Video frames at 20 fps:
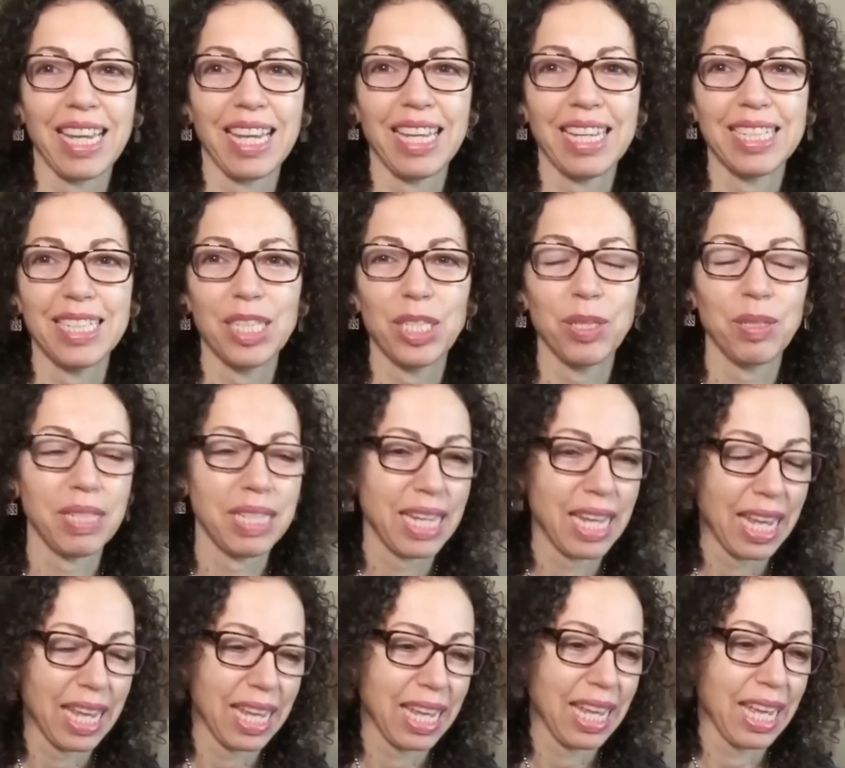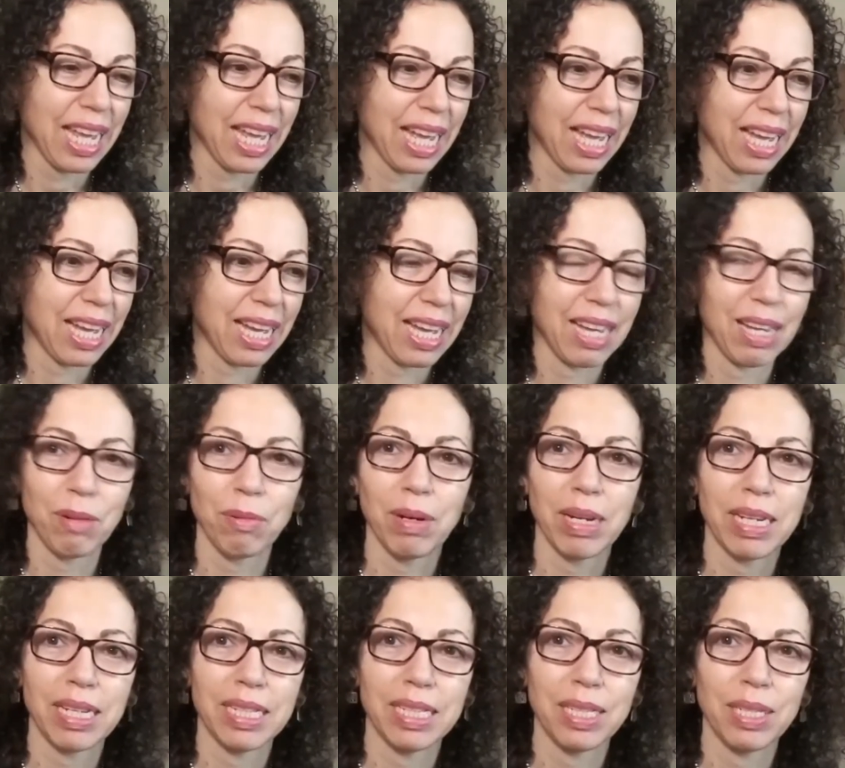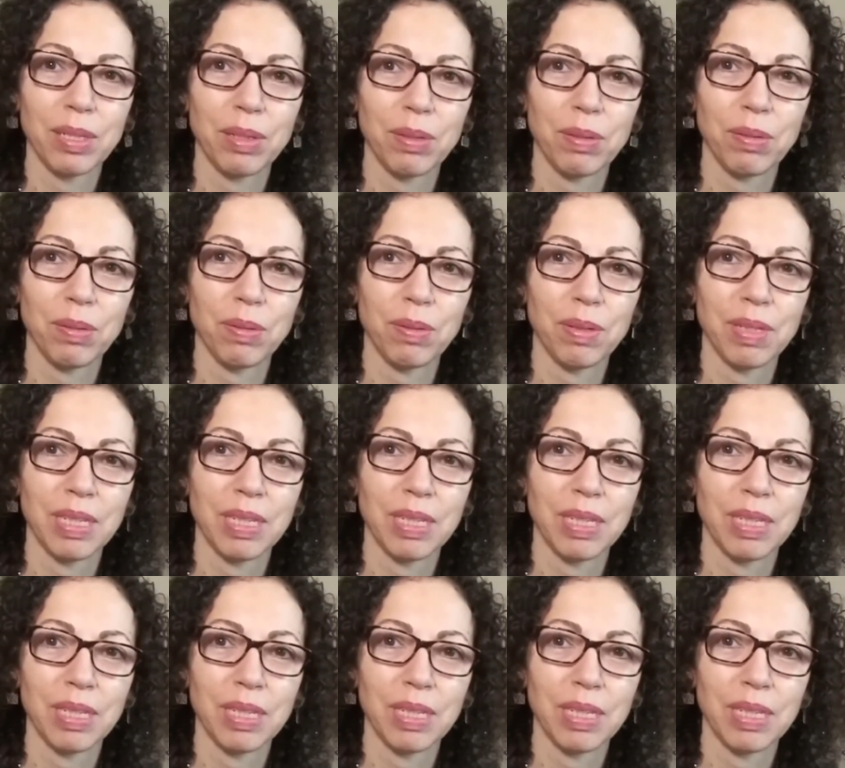Today I wanted to